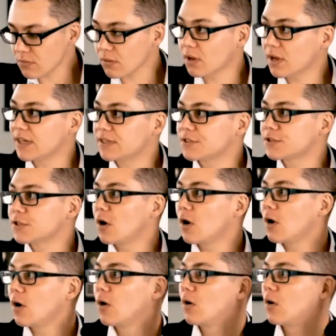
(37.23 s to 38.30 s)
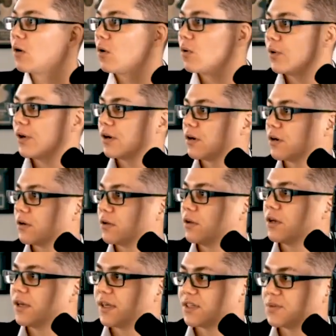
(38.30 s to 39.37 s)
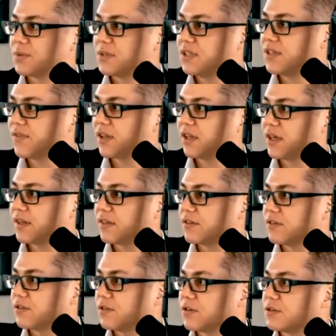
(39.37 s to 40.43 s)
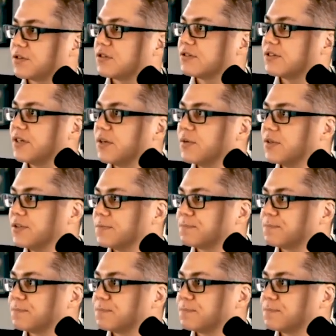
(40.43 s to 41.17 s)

And so we're looking specifically at the nurture sequence.